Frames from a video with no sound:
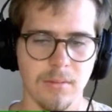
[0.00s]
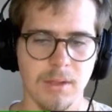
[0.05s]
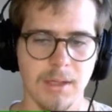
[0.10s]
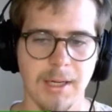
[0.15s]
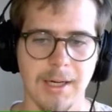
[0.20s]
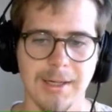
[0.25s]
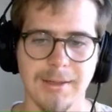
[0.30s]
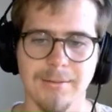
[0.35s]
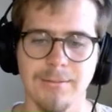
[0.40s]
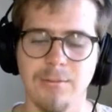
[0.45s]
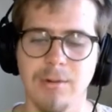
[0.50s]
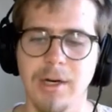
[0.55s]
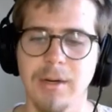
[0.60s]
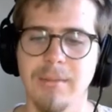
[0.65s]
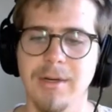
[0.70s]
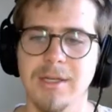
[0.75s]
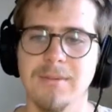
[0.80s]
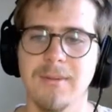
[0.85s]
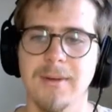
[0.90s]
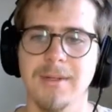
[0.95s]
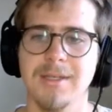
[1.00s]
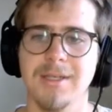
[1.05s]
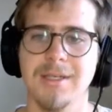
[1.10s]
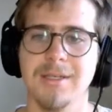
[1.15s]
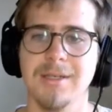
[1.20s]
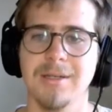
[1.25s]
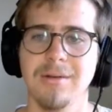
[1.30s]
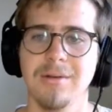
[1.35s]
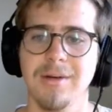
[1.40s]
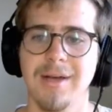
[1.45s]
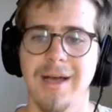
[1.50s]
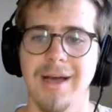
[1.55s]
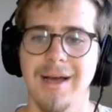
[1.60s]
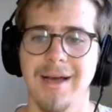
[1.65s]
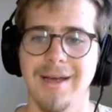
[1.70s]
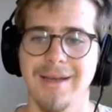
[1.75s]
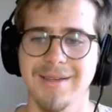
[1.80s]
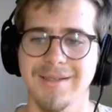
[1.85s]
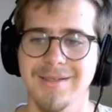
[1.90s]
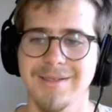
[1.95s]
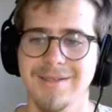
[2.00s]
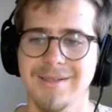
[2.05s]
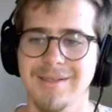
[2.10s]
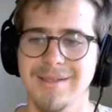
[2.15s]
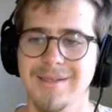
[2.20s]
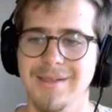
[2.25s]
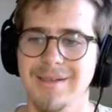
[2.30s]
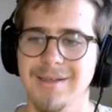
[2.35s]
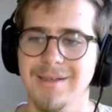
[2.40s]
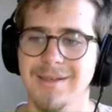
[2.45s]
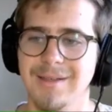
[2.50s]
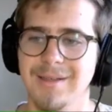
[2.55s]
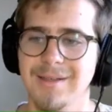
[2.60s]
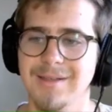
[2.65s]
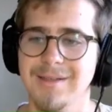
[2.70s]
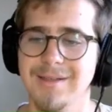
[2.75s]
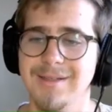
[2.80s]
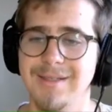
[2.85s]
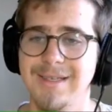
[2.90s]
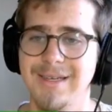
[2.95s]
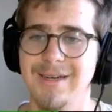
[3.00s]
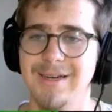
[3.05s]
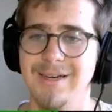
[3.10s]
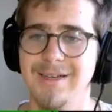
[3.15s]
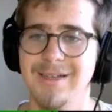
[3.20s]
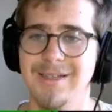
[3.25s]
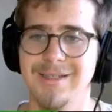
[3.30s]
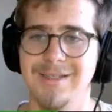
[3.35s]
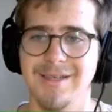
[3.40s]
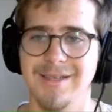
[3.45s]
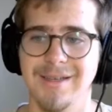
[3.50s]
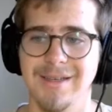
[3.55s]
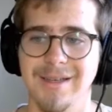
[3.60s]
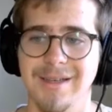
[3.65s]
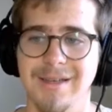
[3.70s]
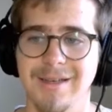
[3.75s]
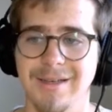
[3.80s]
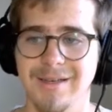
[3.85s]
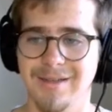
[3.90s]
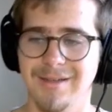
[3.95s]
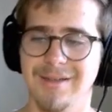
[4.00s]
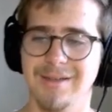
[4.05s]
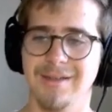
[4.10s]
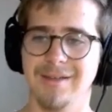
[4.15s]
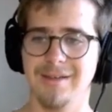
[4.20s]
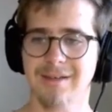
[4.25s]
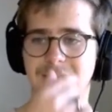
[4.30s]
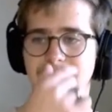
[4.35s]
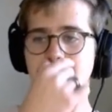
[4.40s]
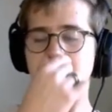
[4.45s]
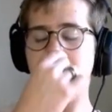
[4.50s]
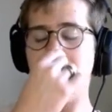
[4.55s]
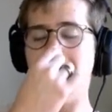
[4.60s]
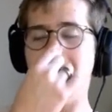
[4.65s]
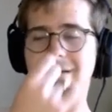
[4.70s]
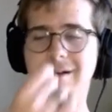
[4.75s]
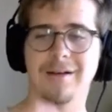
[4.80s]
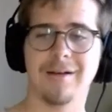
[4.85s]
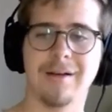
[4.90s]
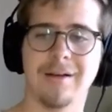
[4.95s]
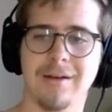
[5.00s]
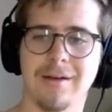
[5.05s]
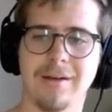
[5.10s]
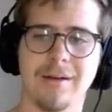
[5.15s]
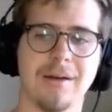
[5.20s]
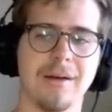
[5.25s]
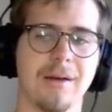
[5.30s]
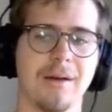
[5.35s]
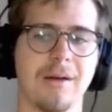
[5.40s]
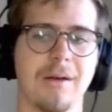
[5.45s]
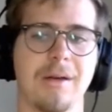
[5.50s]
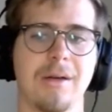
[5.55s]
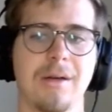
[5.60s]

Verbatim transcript: God, what am I supposed to do, guys? Seriously. Oh.